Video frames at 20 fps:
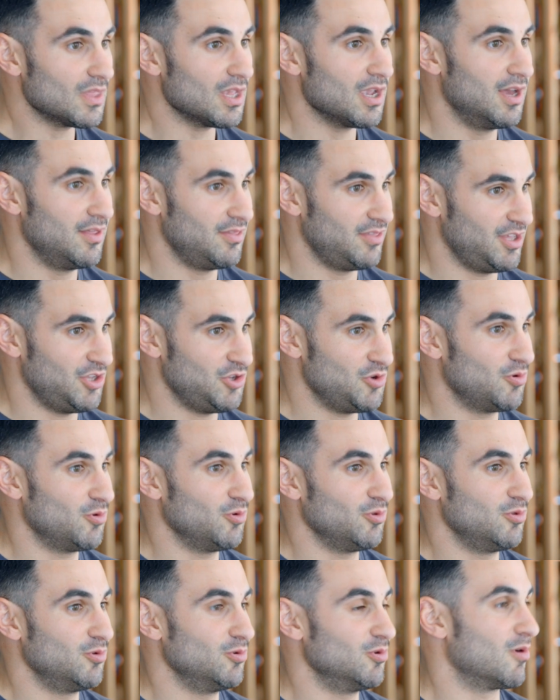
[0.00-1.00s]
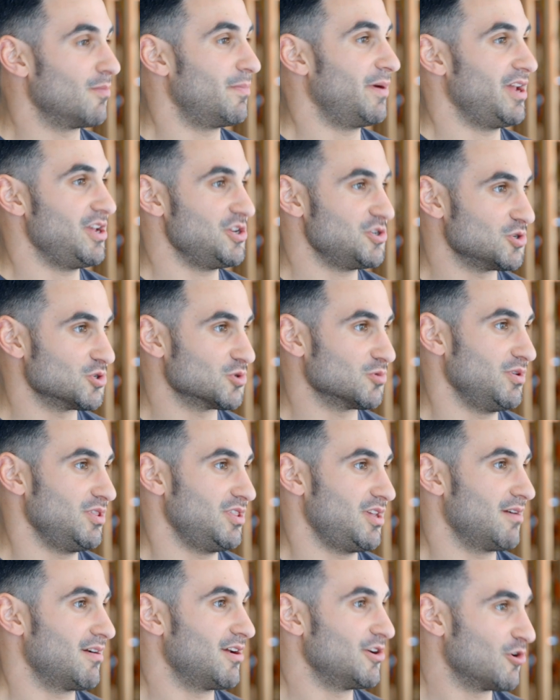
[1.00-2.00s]
and then you could do operations with
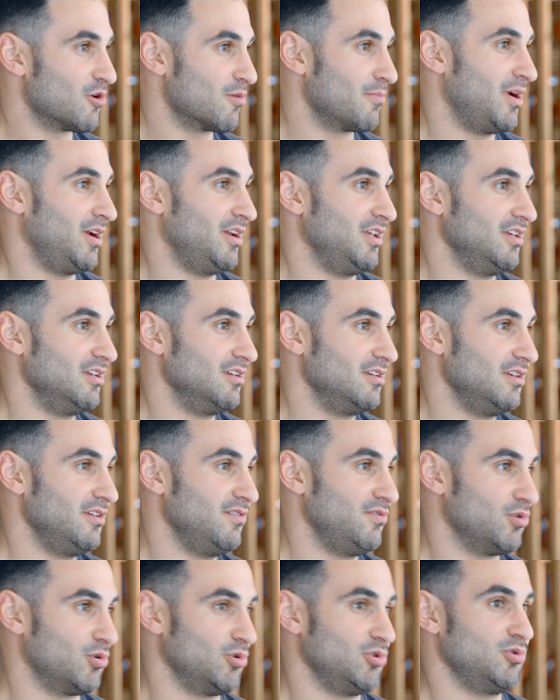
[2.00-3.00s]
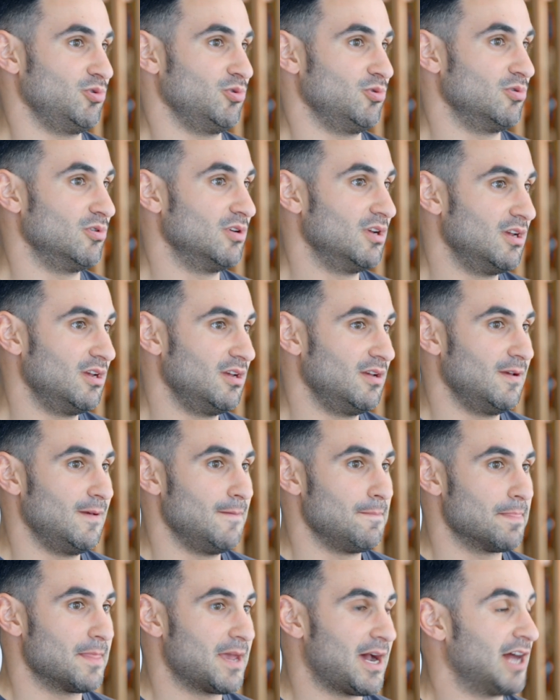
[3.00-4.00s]
them. And normally, if you want to
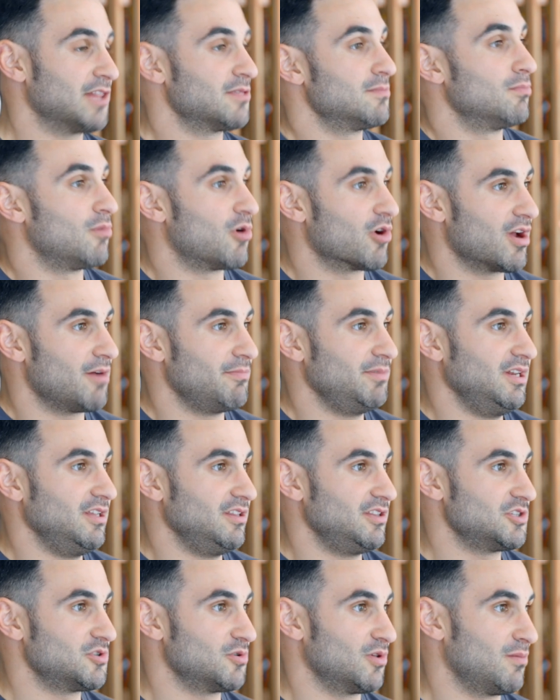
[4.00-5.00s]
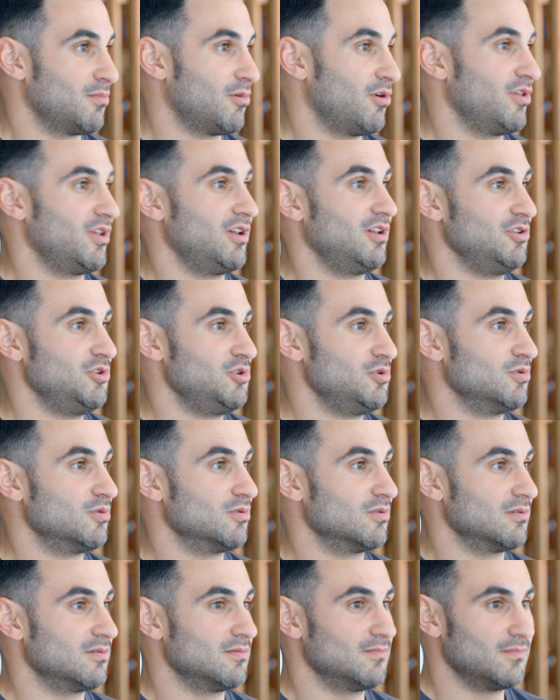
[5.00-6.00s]
add more abilities to the model,
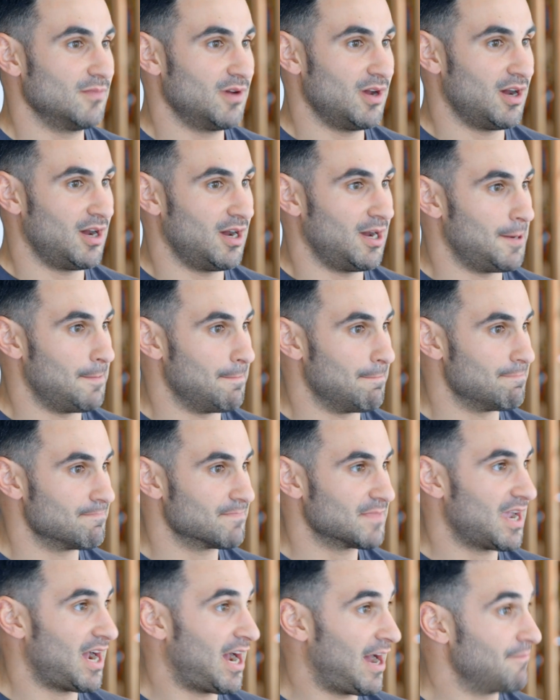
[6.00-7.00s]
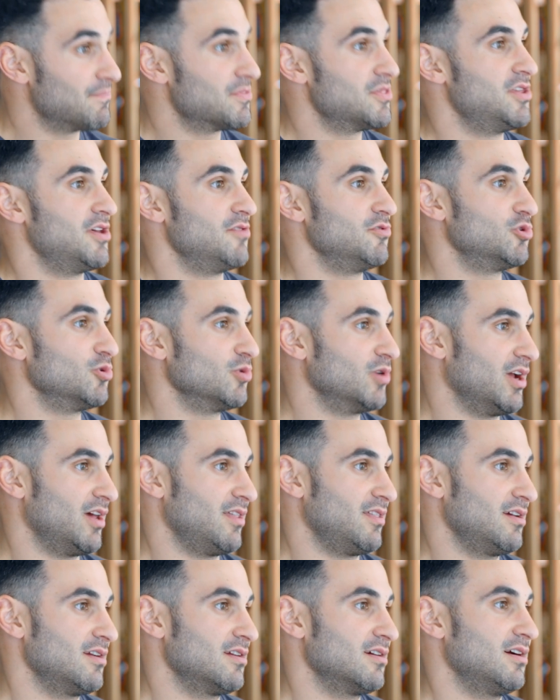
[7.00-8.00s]
you add them
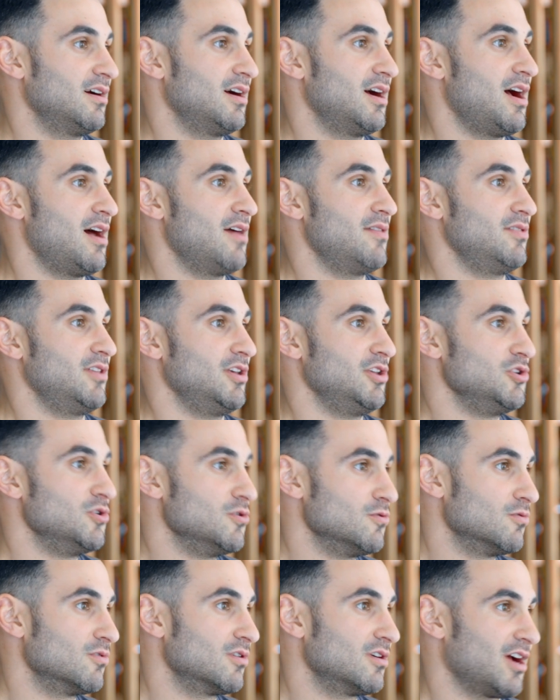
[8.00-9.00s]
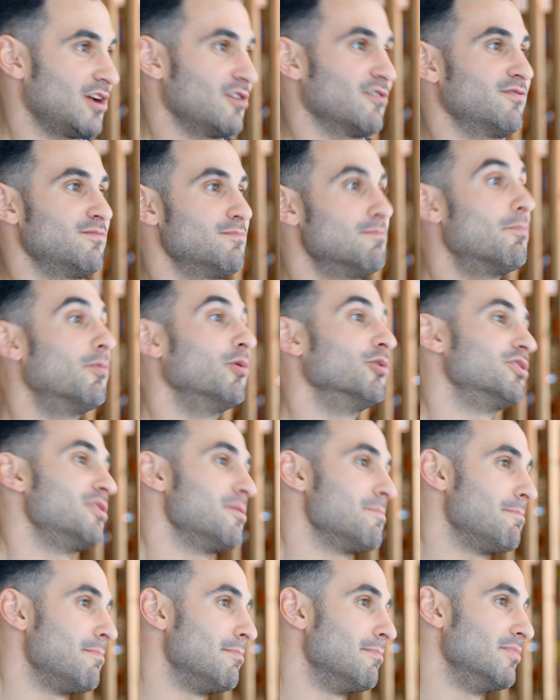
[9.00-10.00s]
together, and then you kind of put
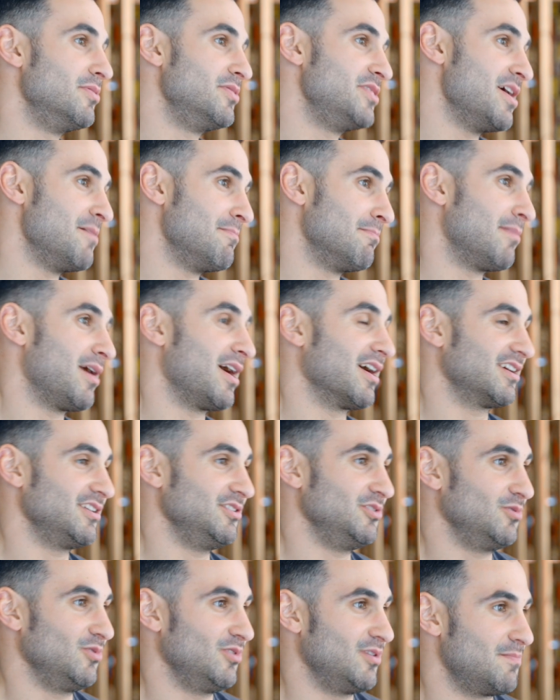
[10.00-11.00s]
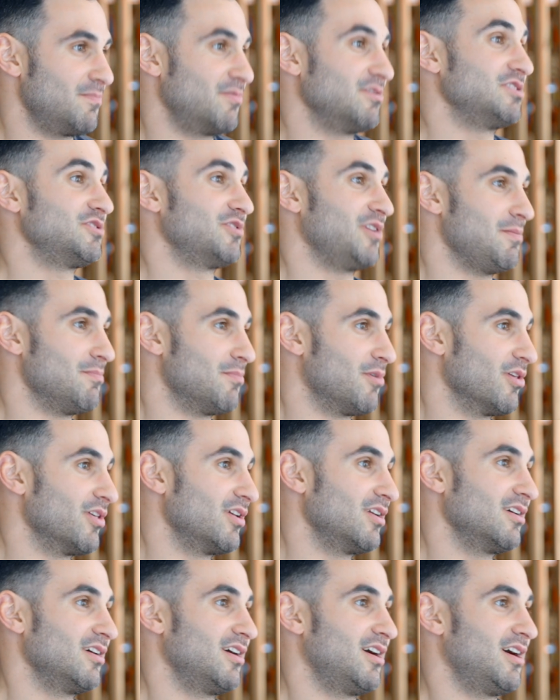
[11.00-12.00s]
them back into the pre-trained model.